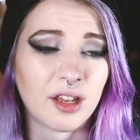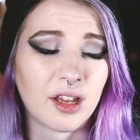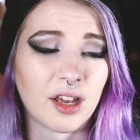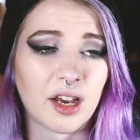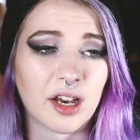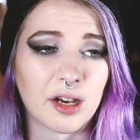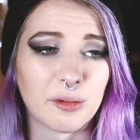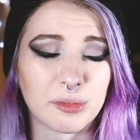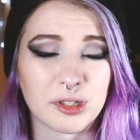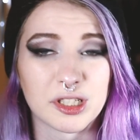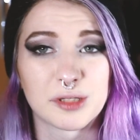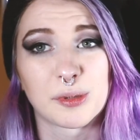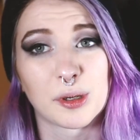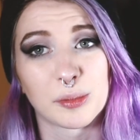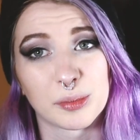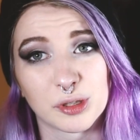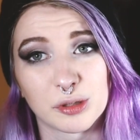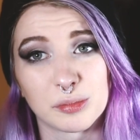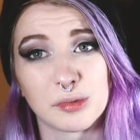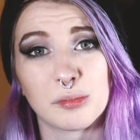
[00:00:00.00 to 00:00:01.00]
but it's
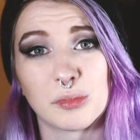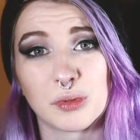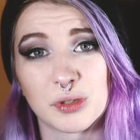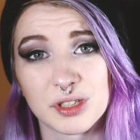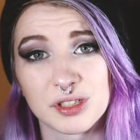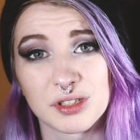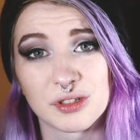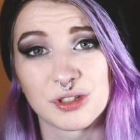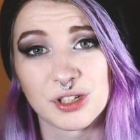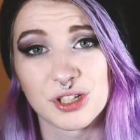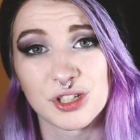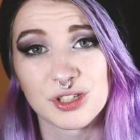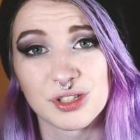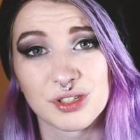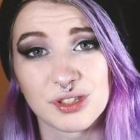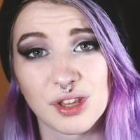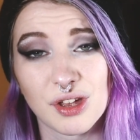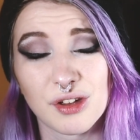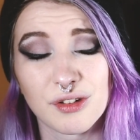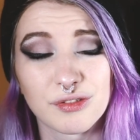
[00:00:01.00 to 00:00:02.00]
probably going to be more dissertation
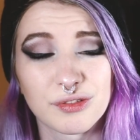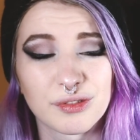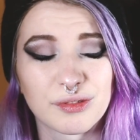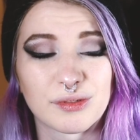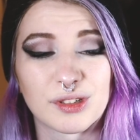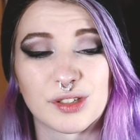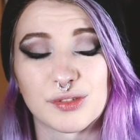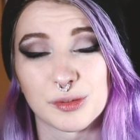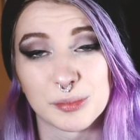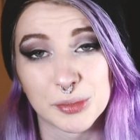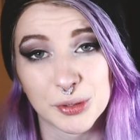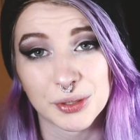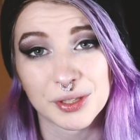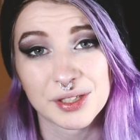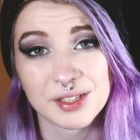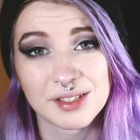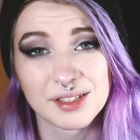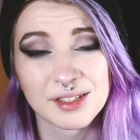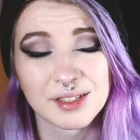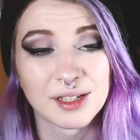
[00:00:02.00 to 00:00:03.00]
stuff, if I'm
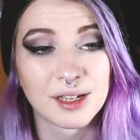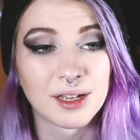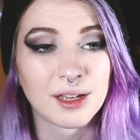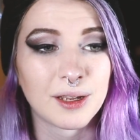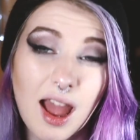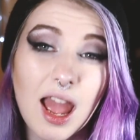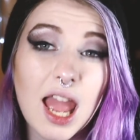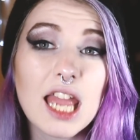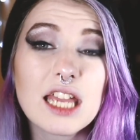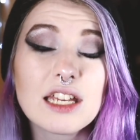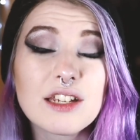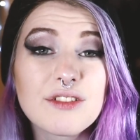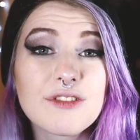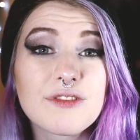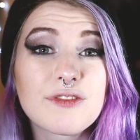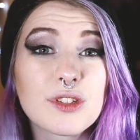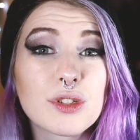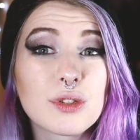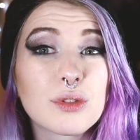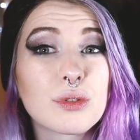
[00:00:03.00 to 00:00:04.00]
honest.
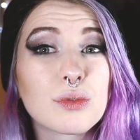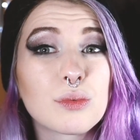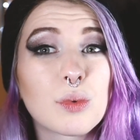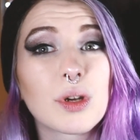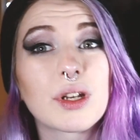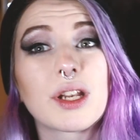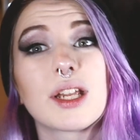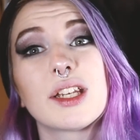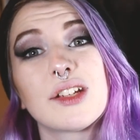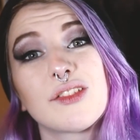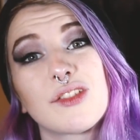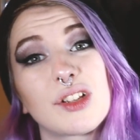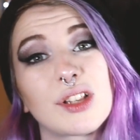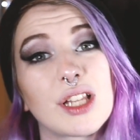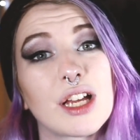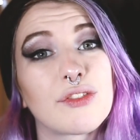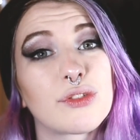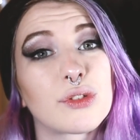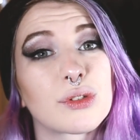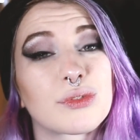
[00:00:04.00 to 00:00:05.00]
If you want any of the
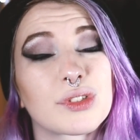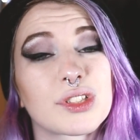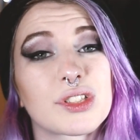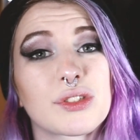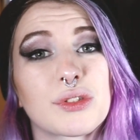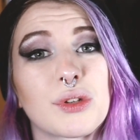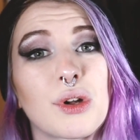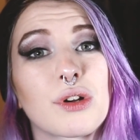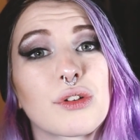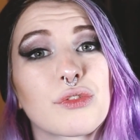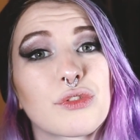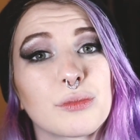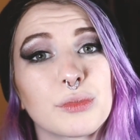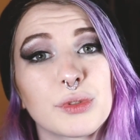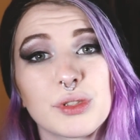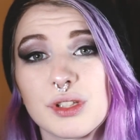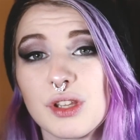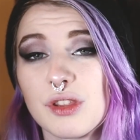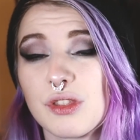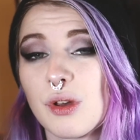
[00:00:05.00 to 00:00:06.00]
leftover stock from
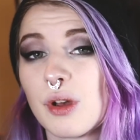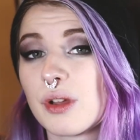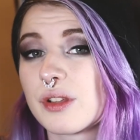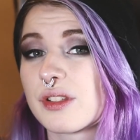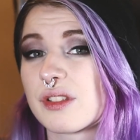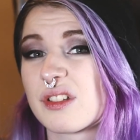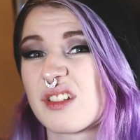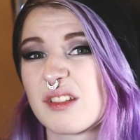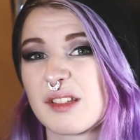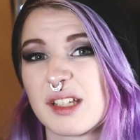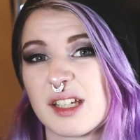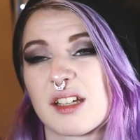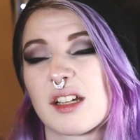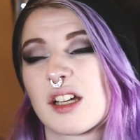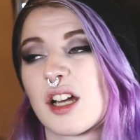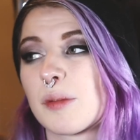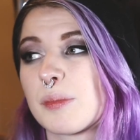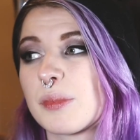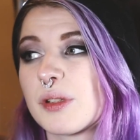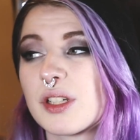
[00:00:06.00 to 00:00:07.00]
Lucid Thoughts, there's like a
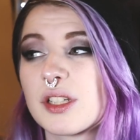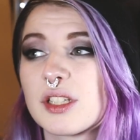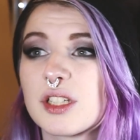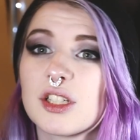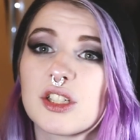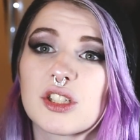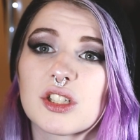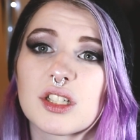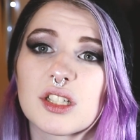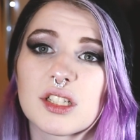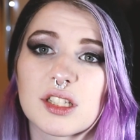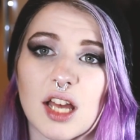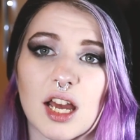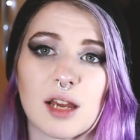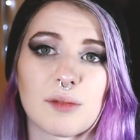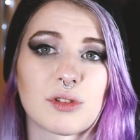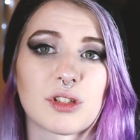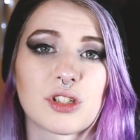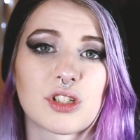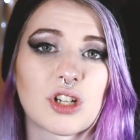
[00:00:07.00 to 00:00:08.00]
couple of t-shirts that
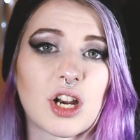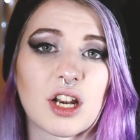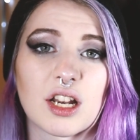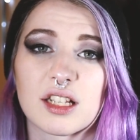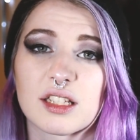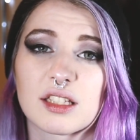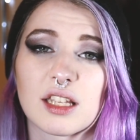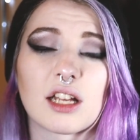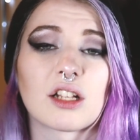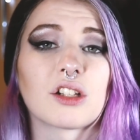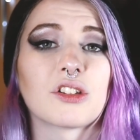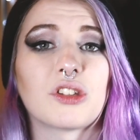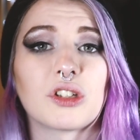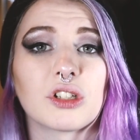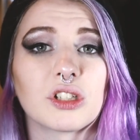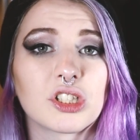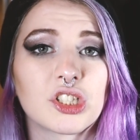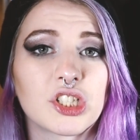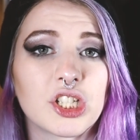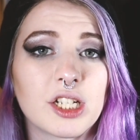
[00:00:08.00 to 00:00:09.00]
I'm just trying to sell
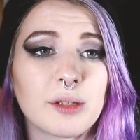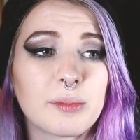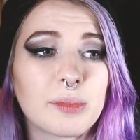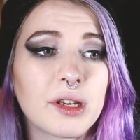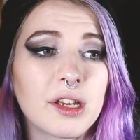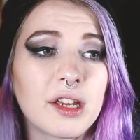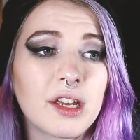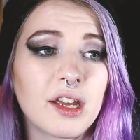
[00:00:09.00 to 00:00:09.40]
dirt cheap.